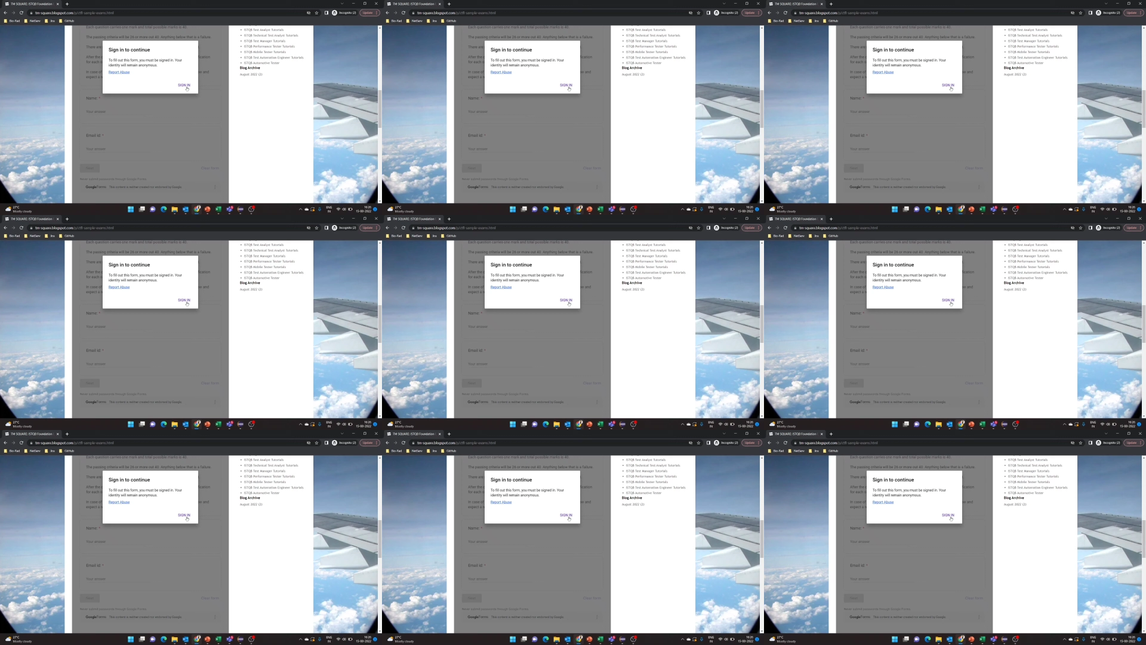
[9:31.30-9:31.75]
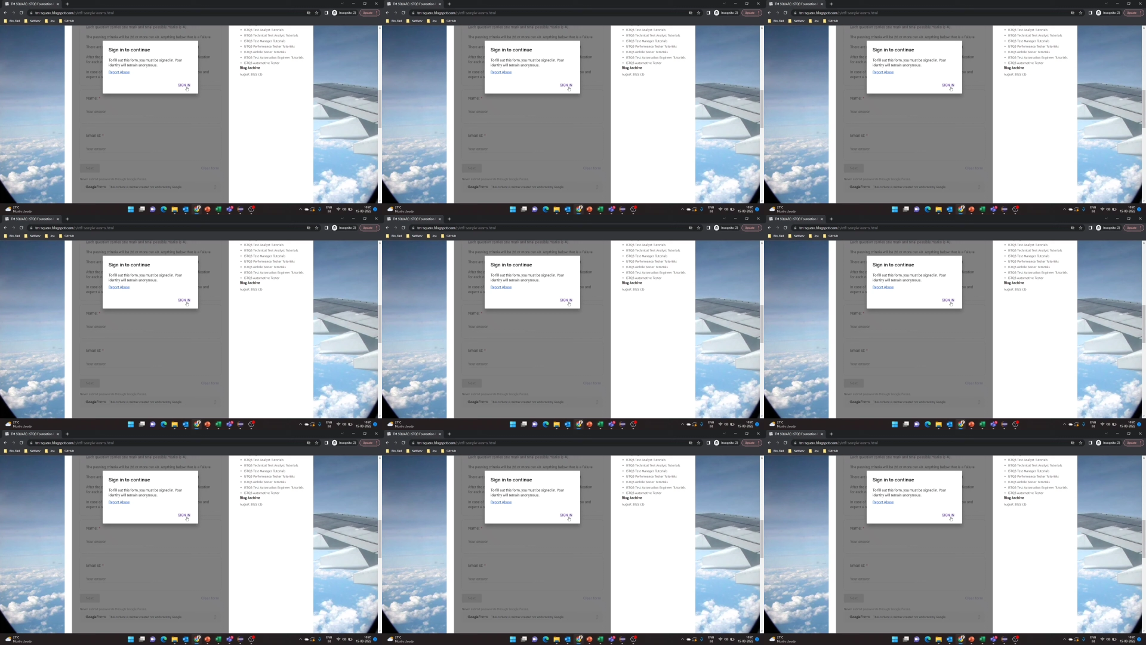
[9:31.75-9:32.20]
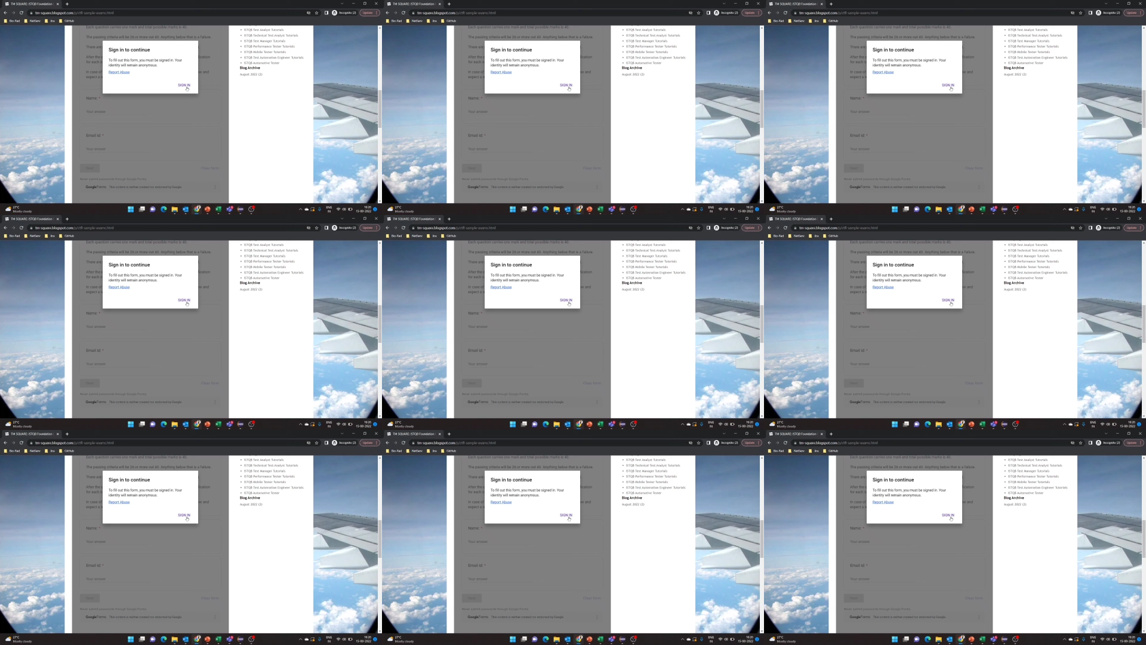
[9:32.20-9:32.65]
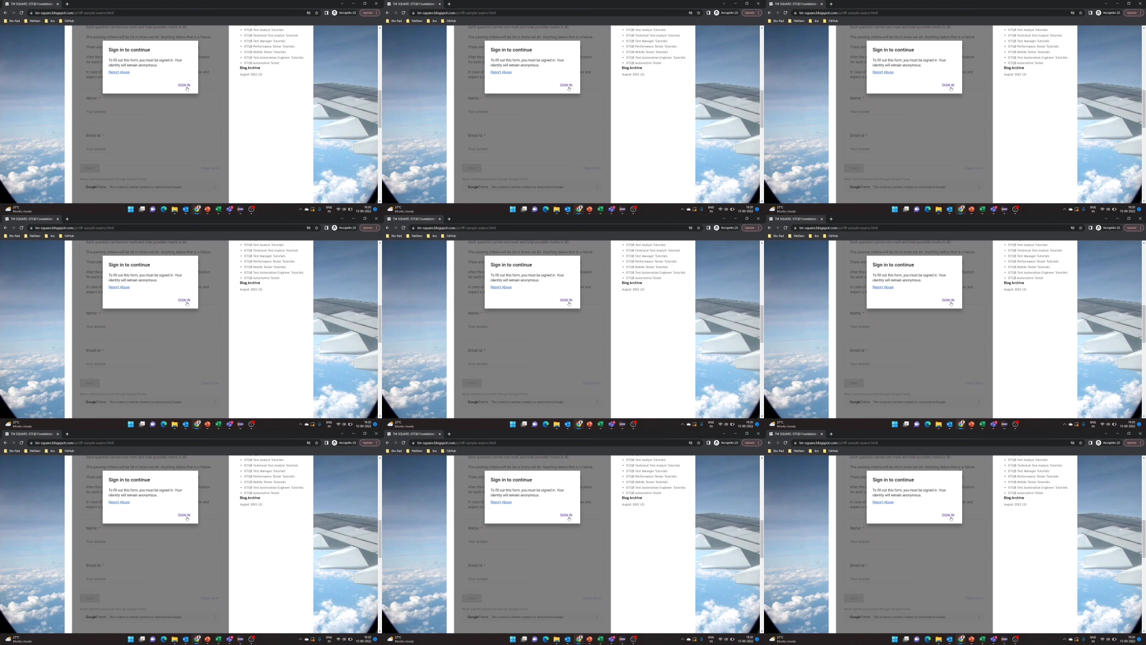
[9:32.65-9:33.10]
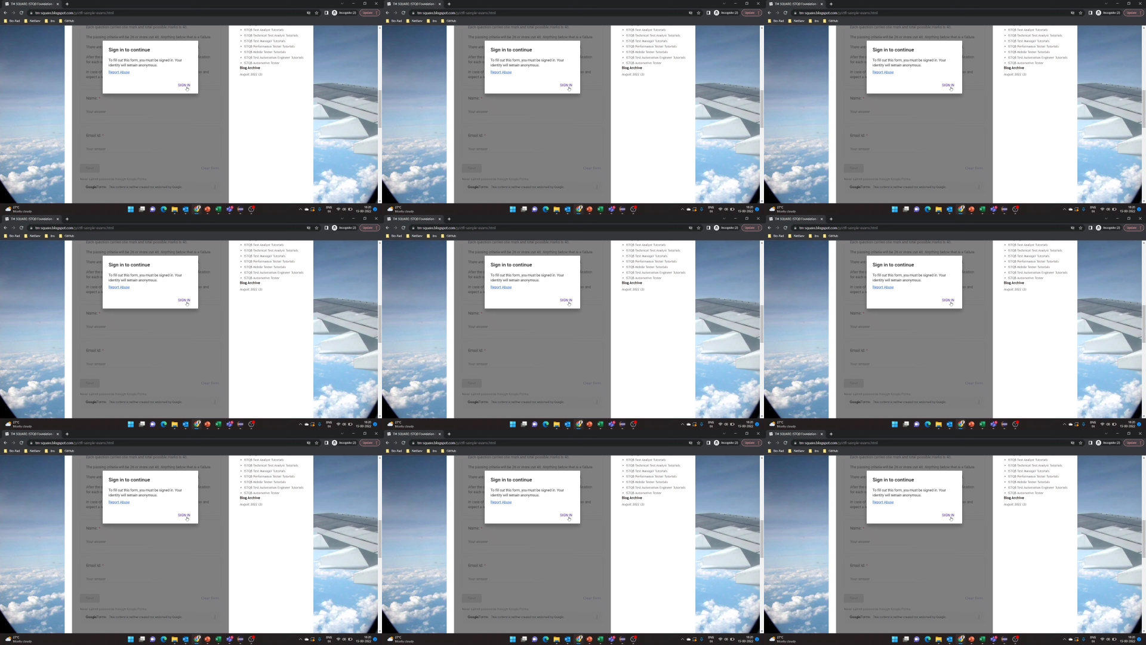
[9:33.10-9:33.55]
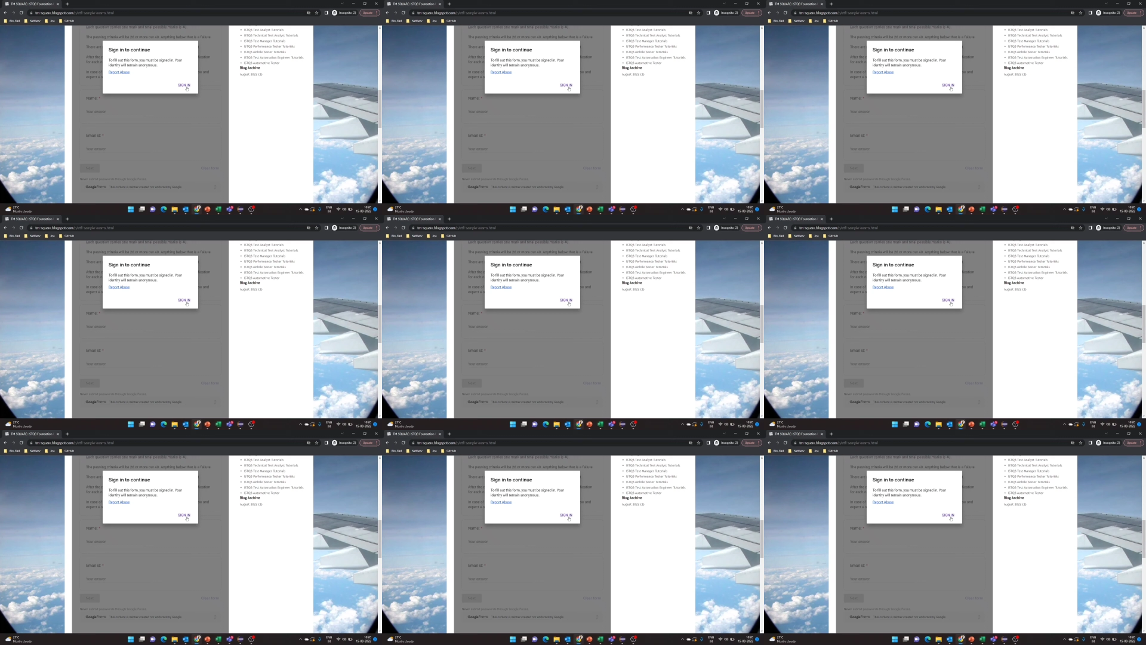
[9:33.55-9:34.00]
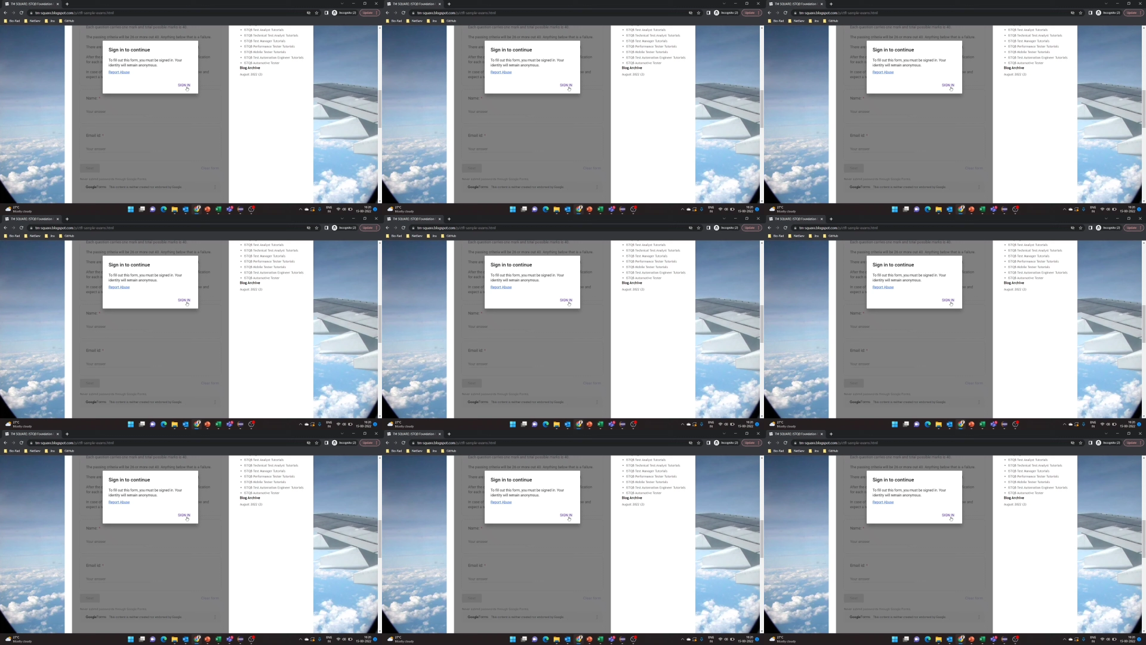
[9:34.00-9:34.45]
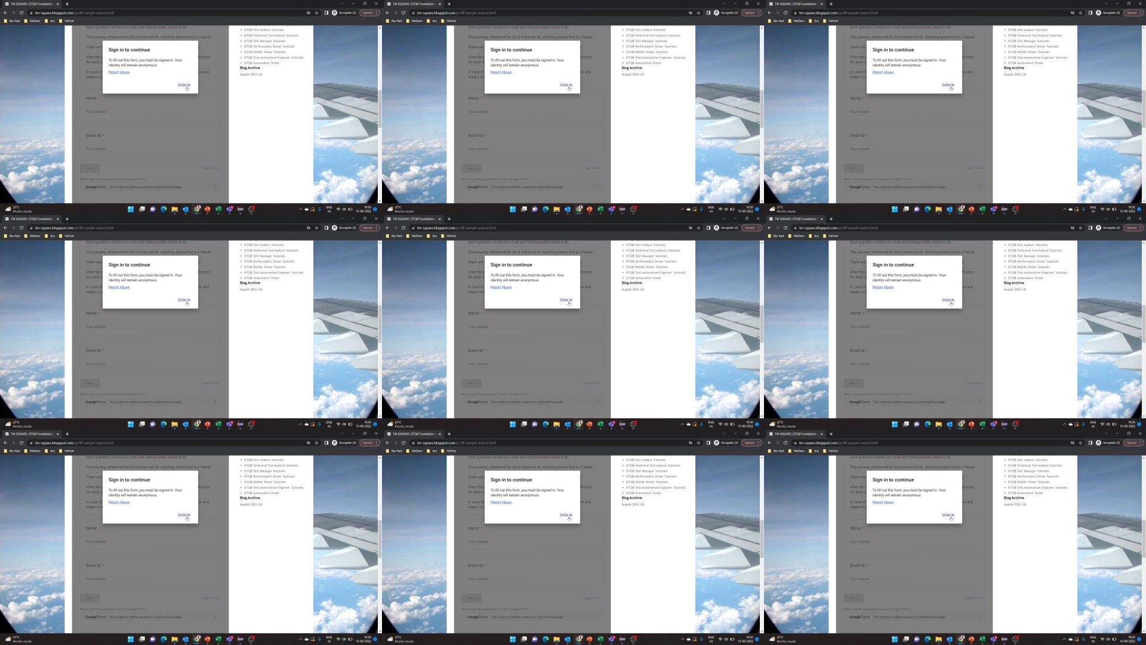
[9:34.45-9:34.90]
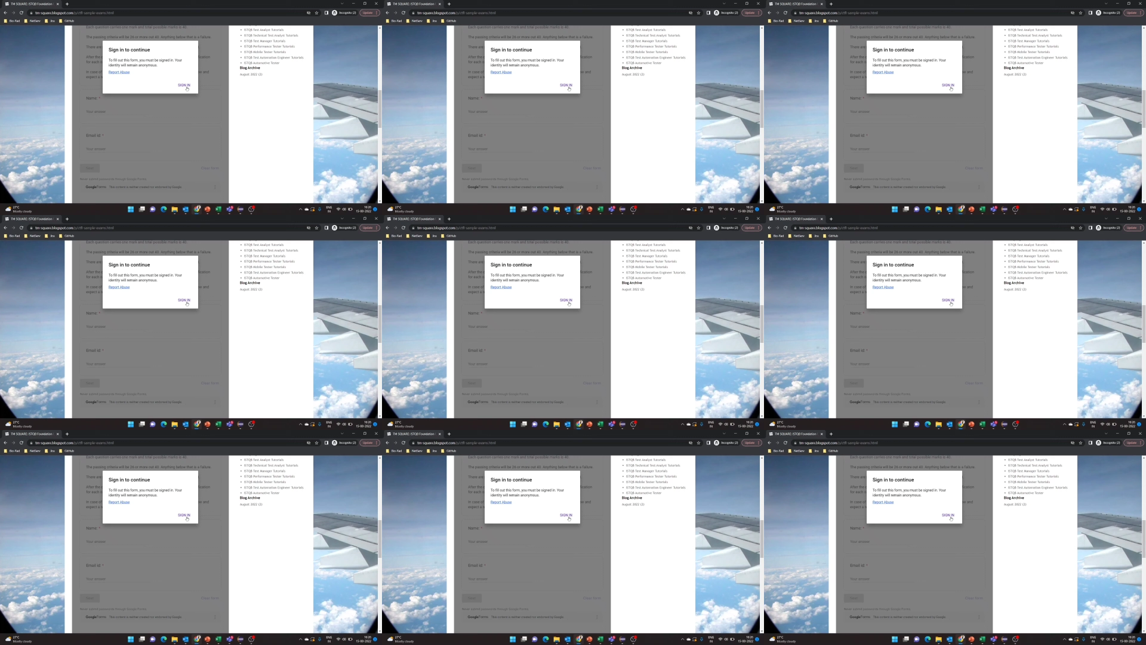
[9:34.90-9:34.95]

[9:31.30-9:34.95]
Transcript: No face is visible, so there are no lips to read.